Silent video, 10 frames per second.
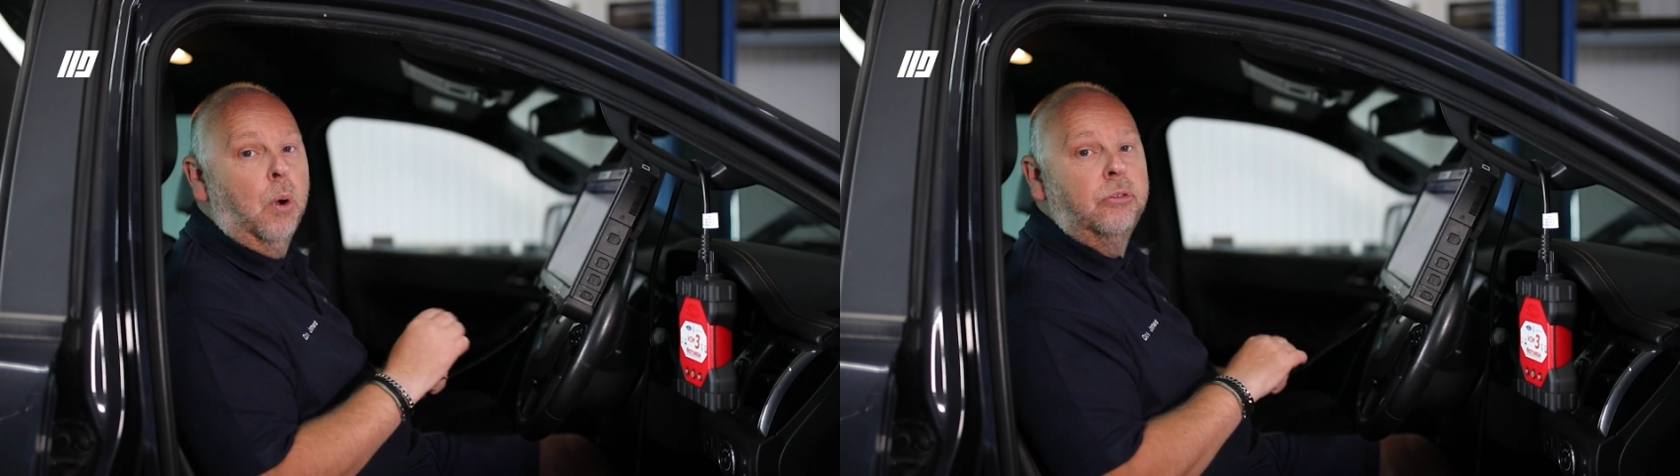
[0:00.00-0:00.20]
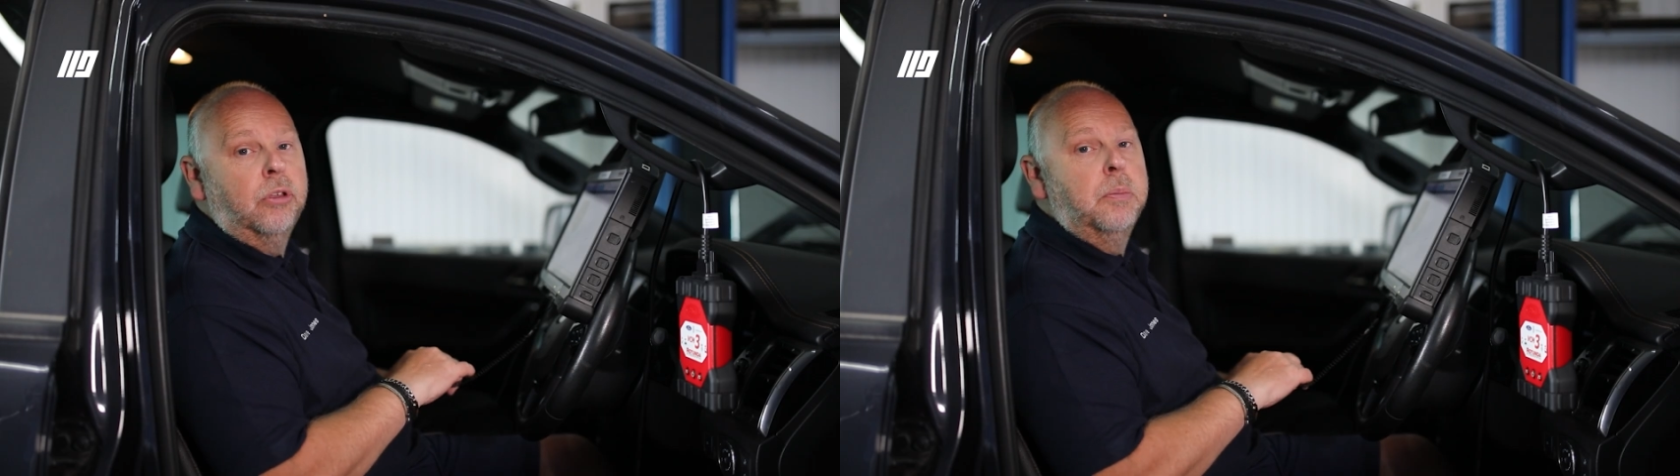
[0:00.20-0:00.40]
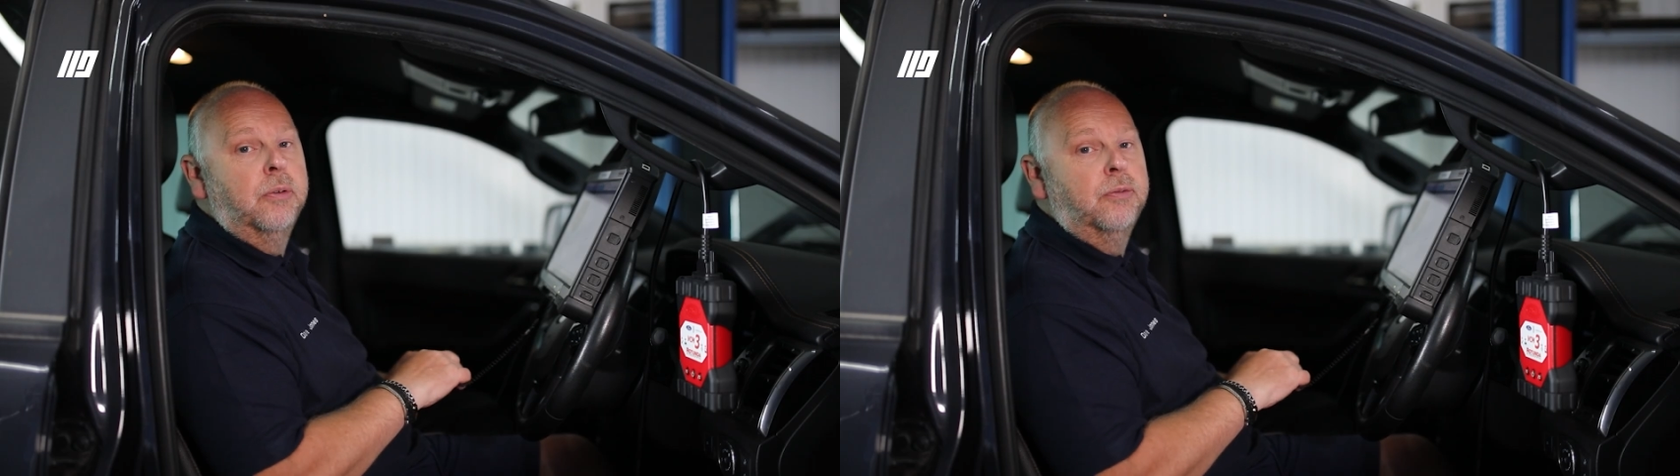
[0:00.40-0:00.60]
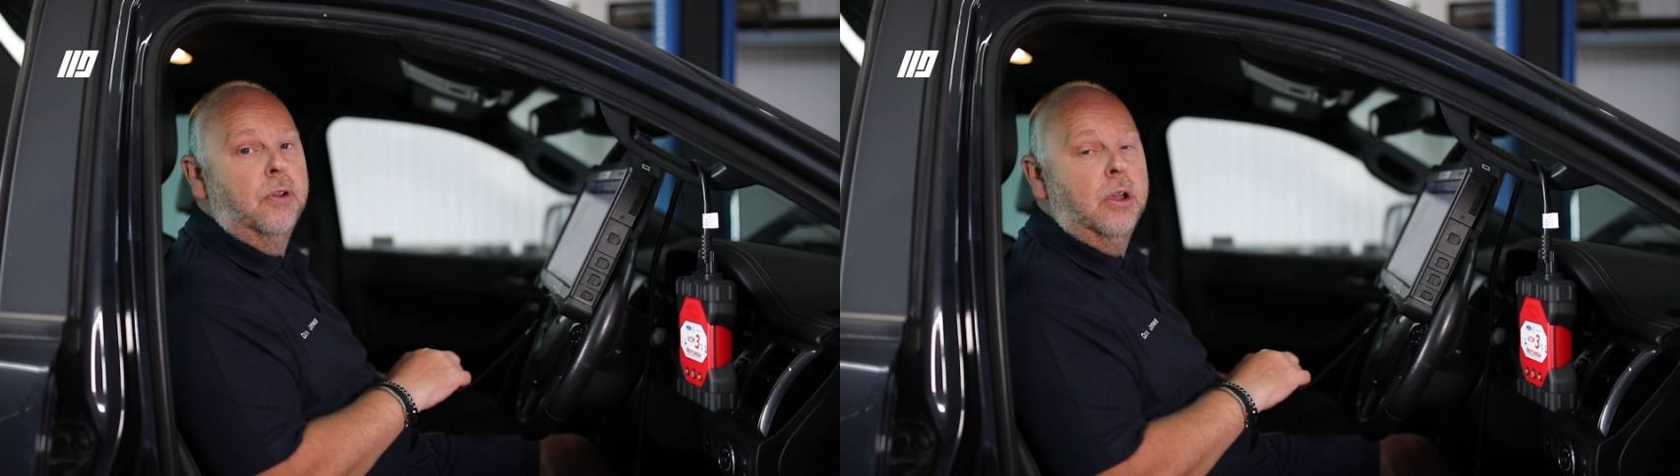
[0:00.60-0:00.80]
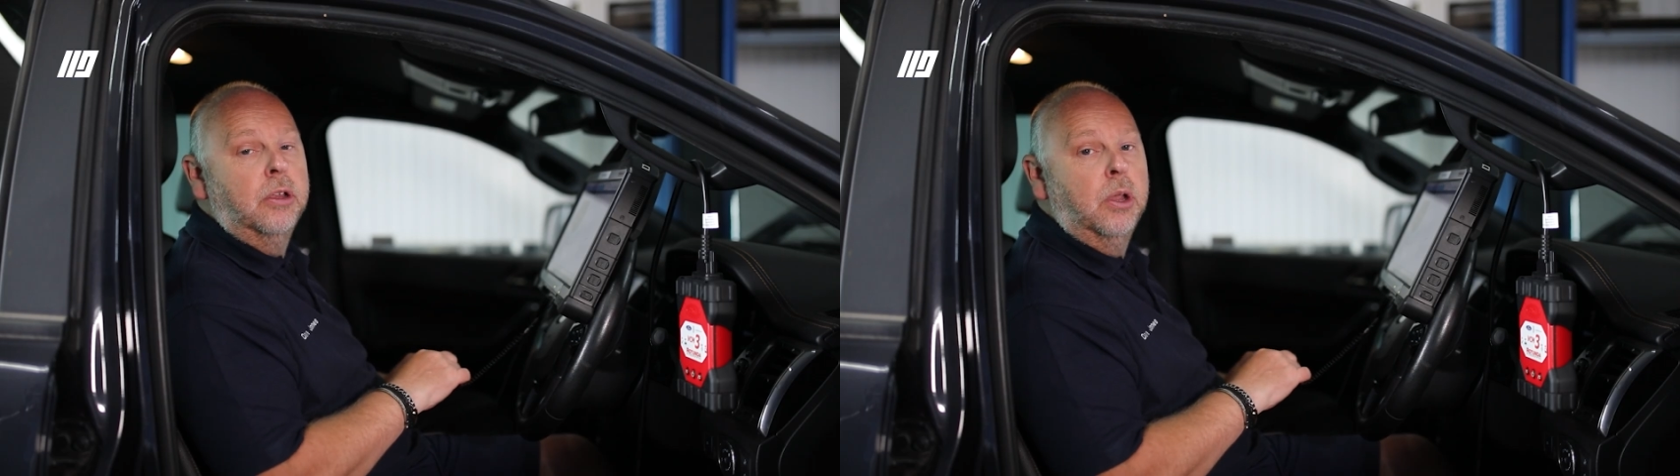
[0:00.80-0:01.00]
what type
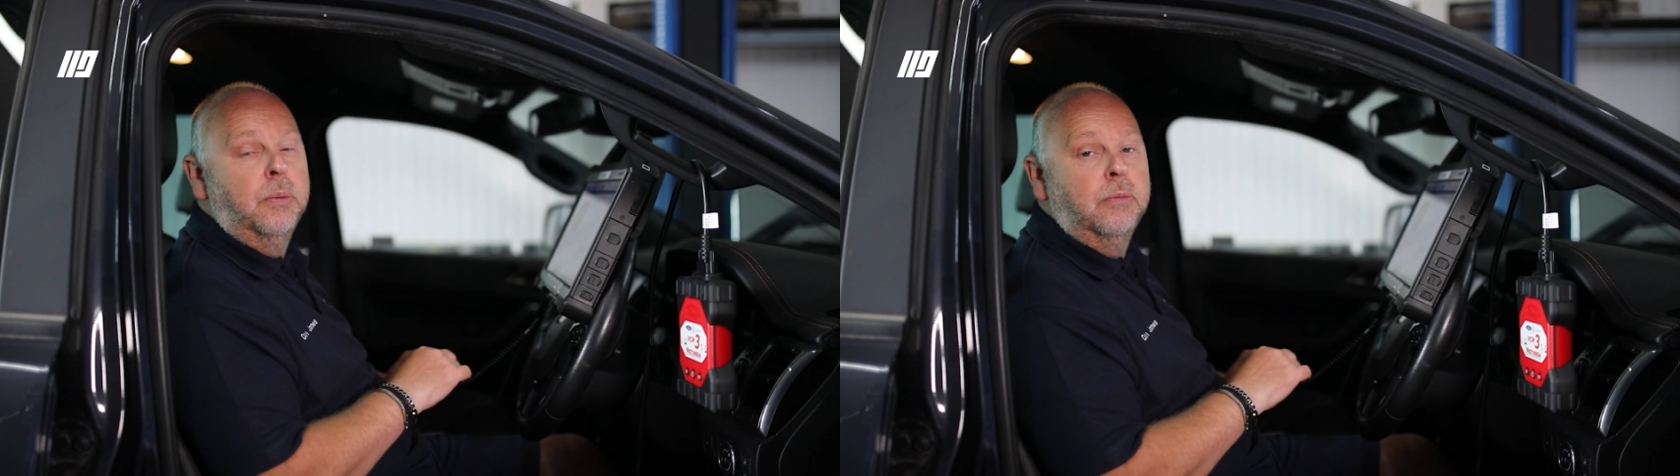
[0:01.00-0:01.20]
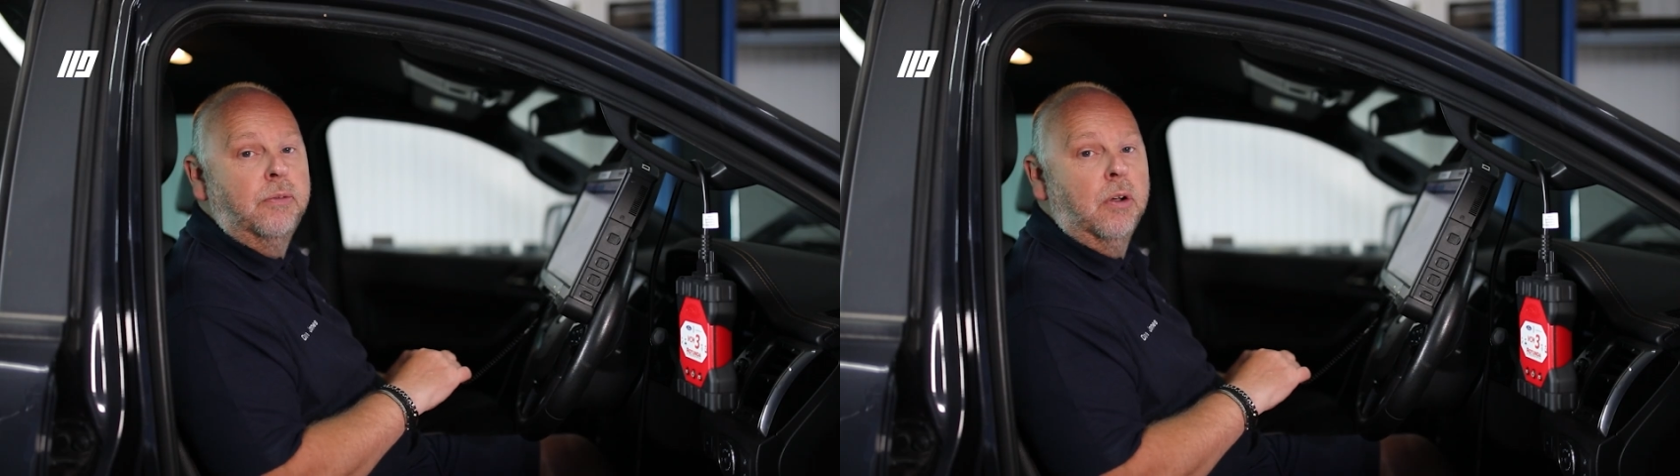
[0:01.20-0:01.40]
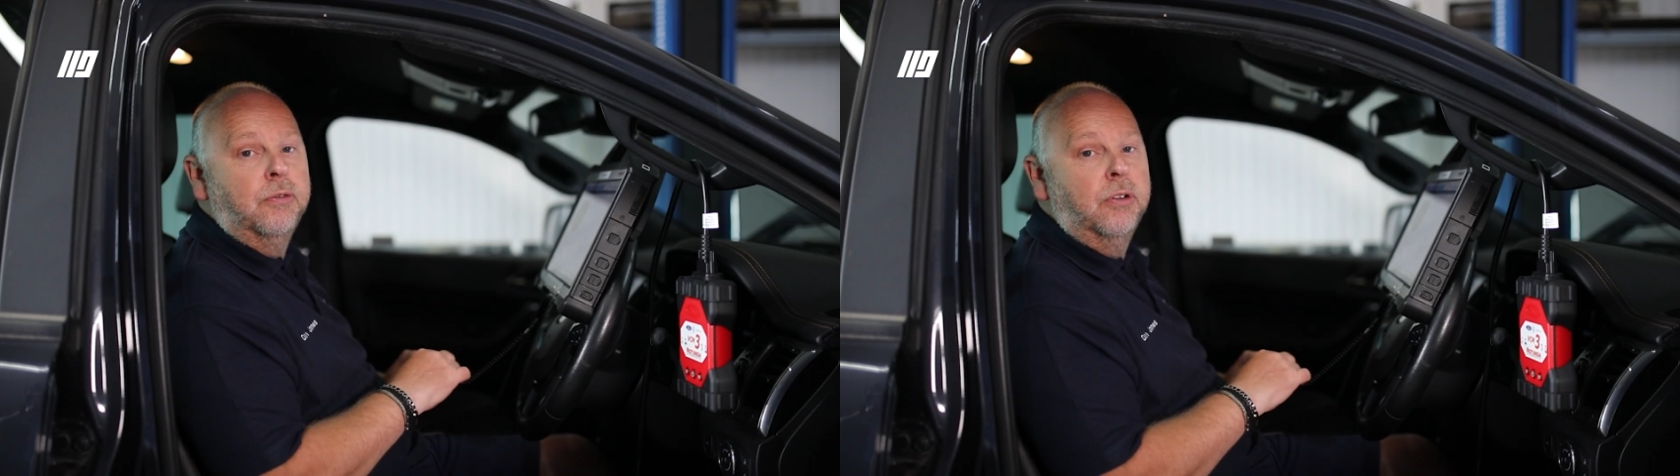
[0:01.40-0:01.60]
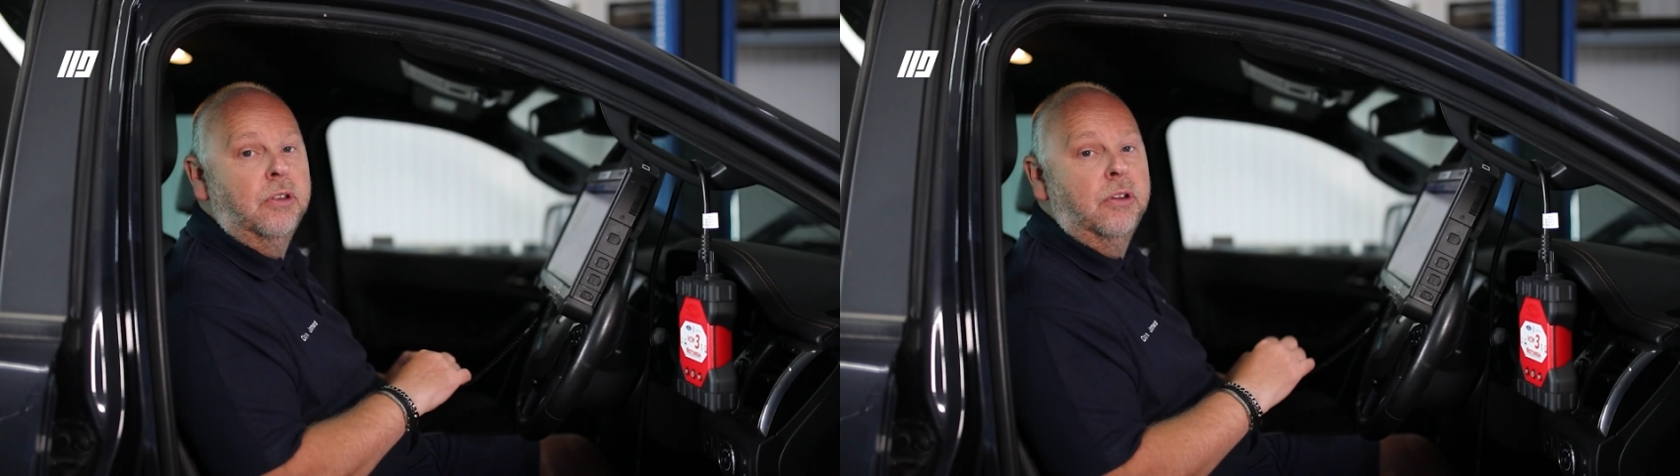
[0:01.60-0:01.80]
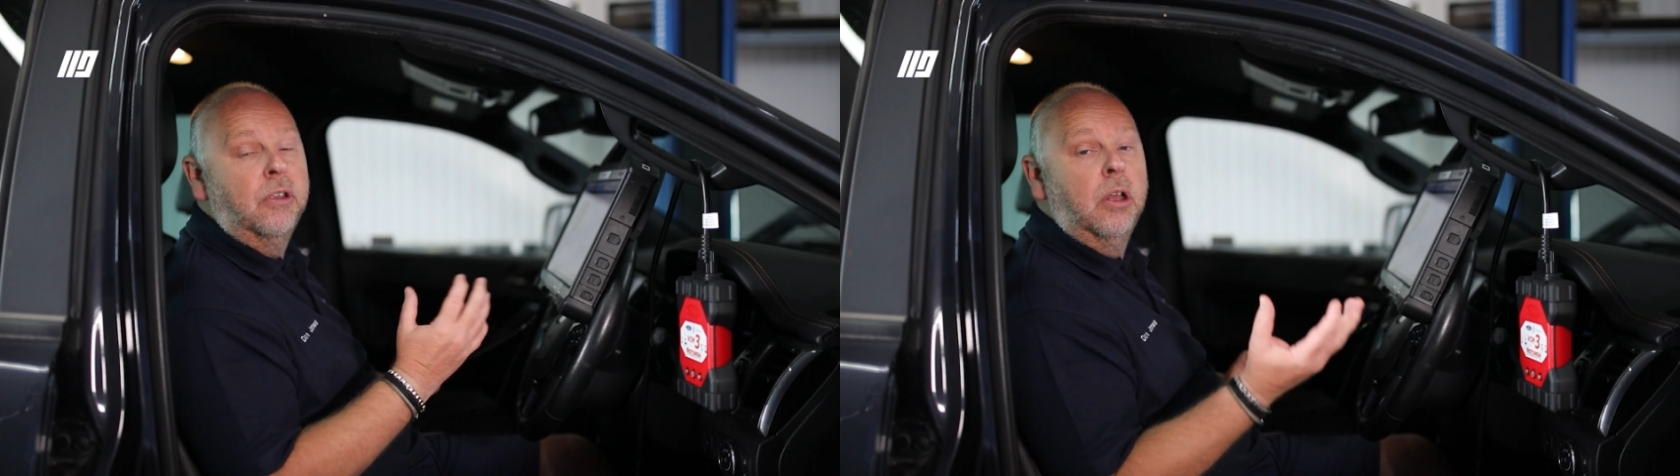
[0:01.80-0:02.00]
of unit we've got fitted.